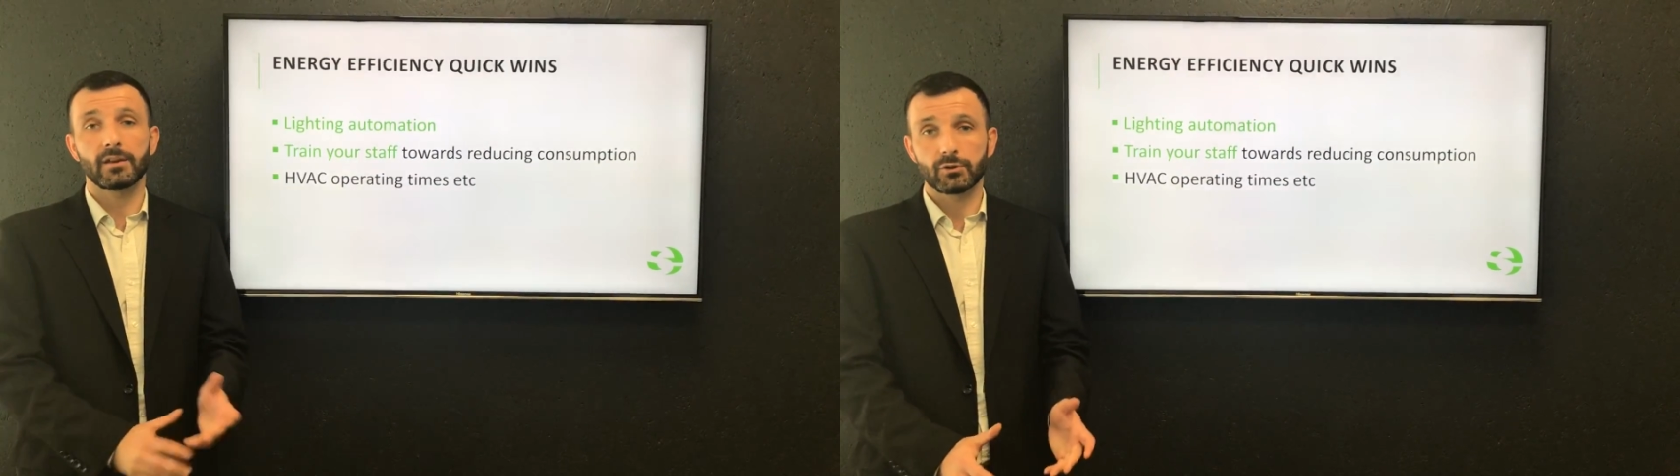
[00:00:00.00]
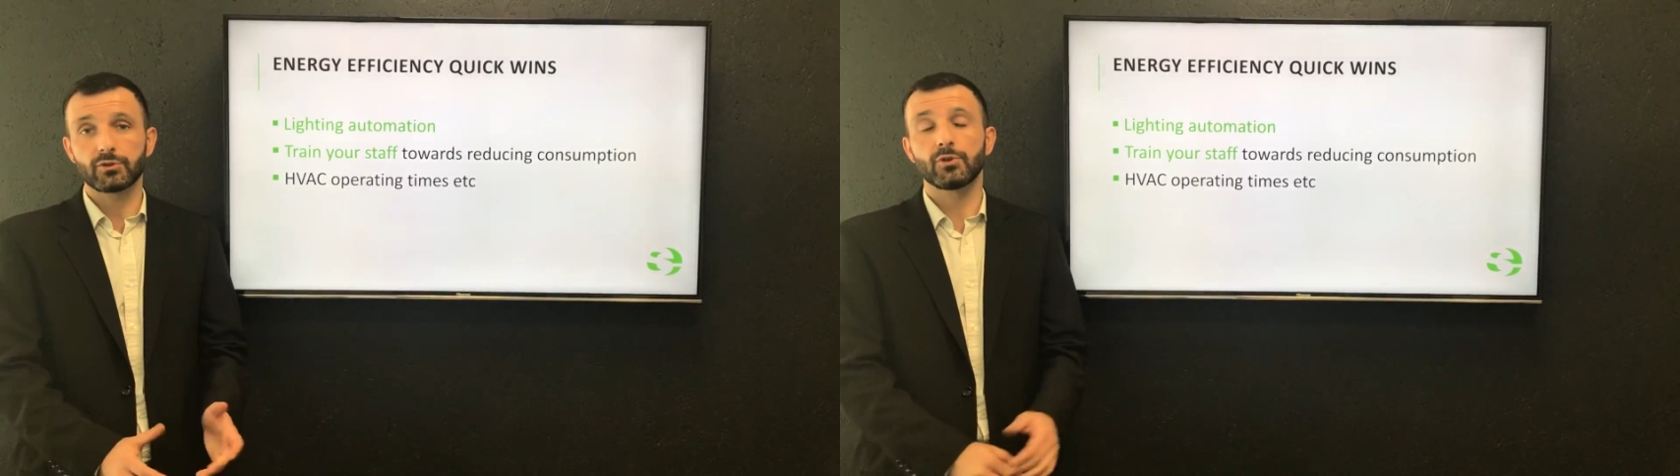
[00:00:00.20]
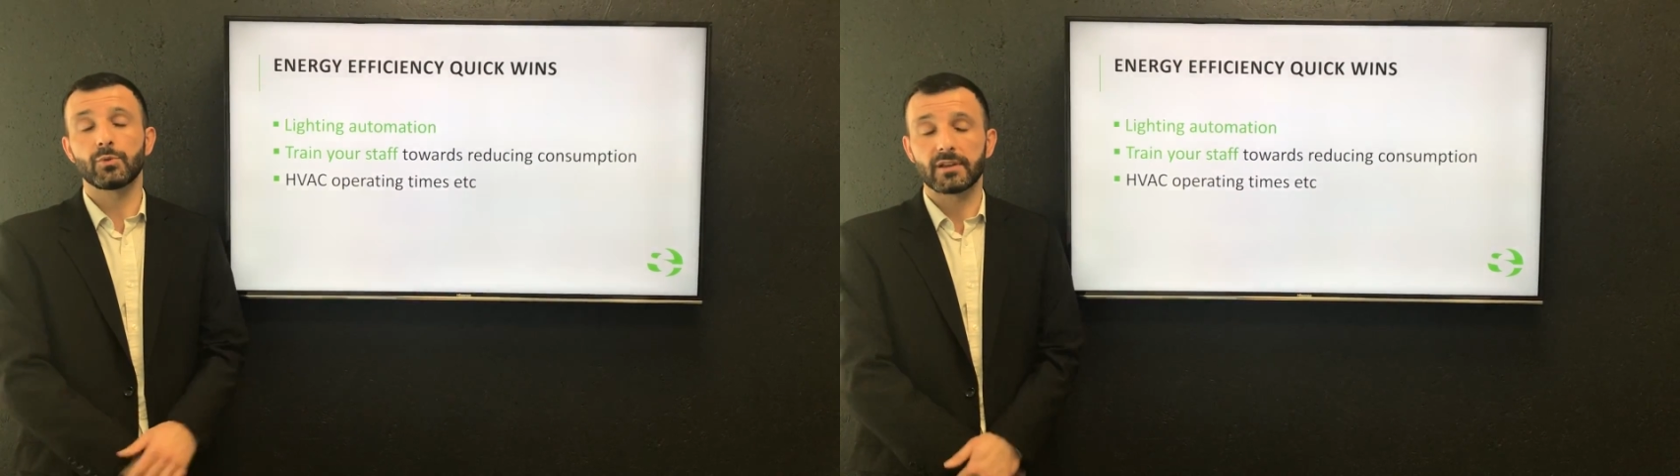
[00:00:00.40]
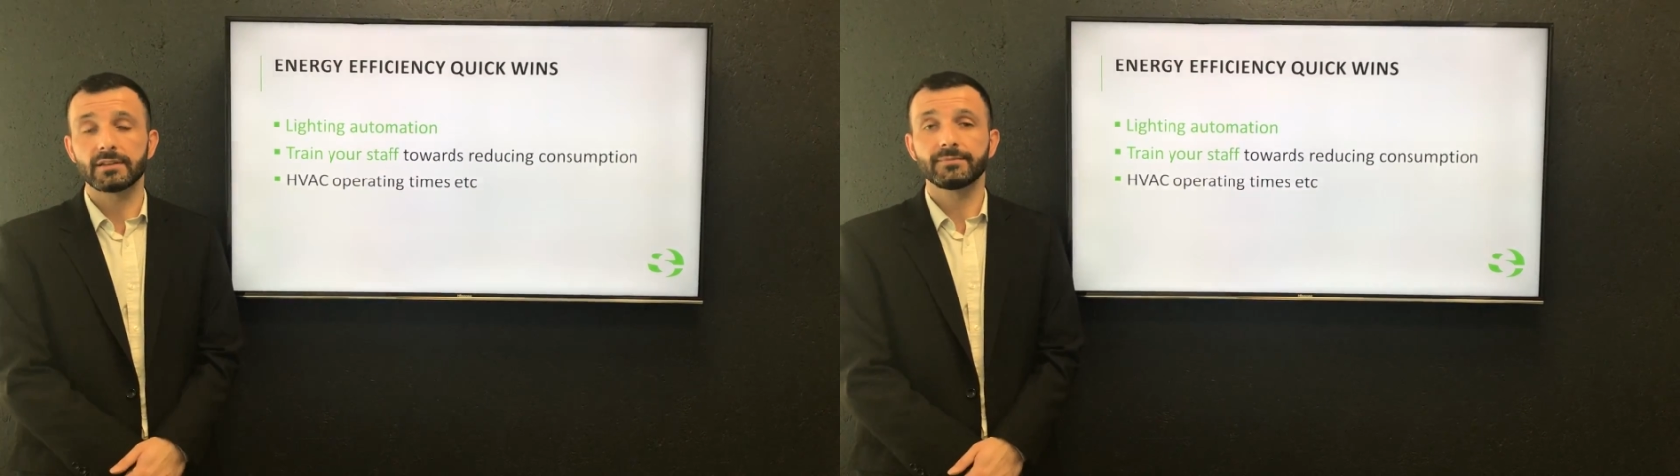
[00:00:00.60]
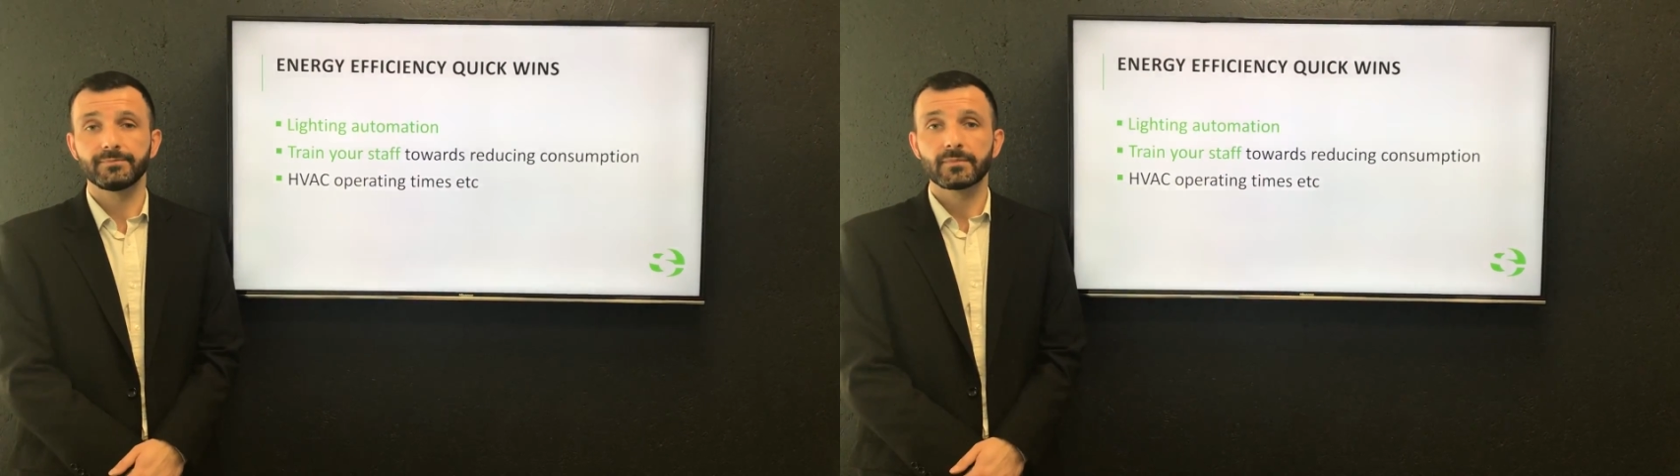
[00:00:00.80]
not know it.
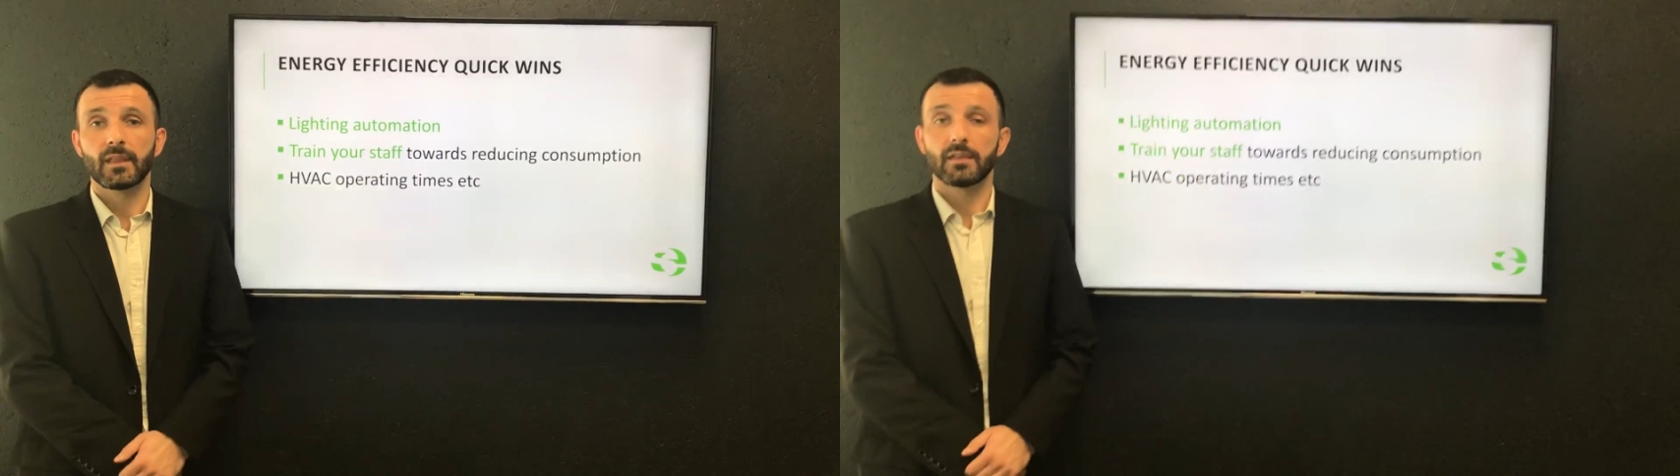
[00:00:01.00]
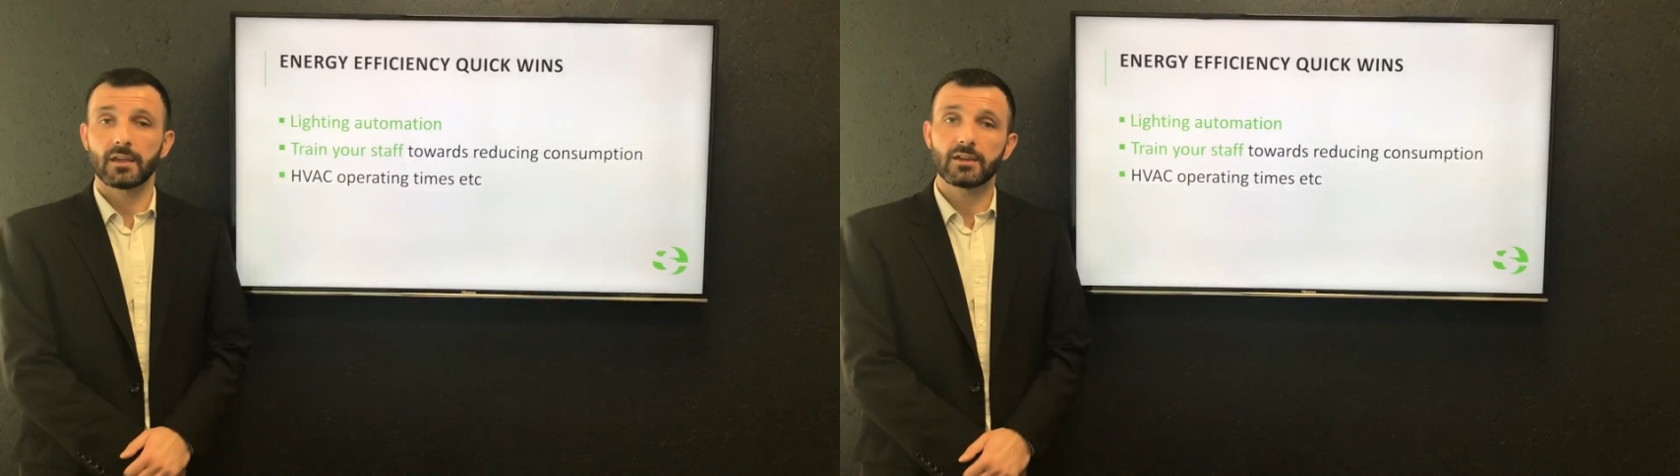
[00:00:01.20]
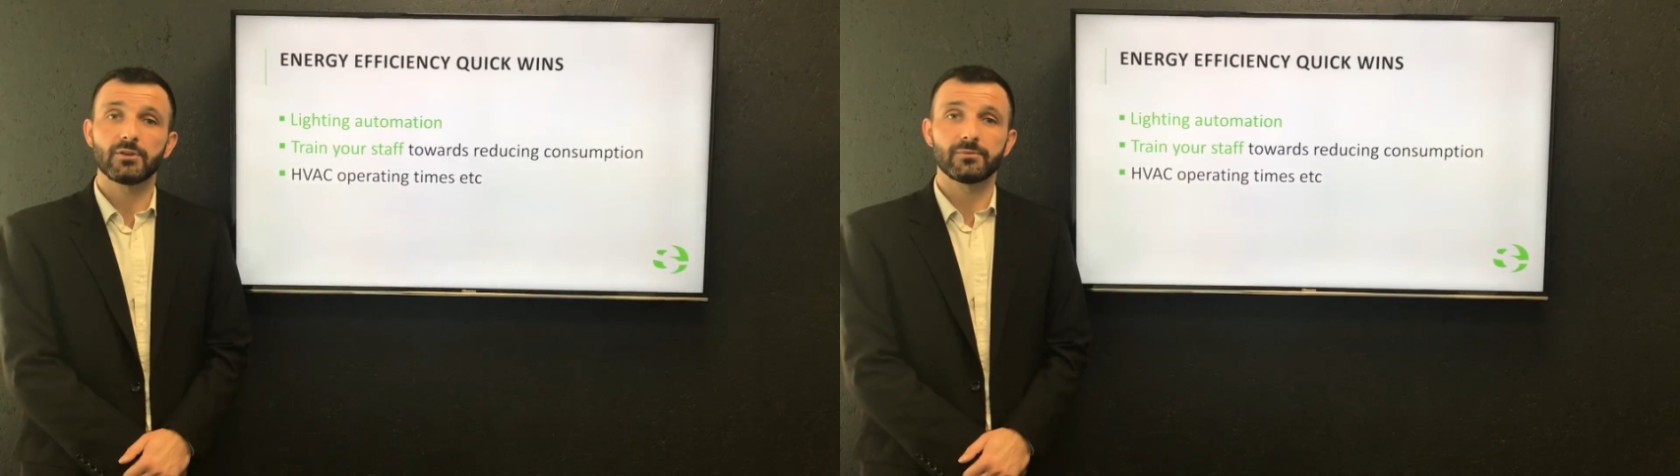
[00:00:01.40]
Thank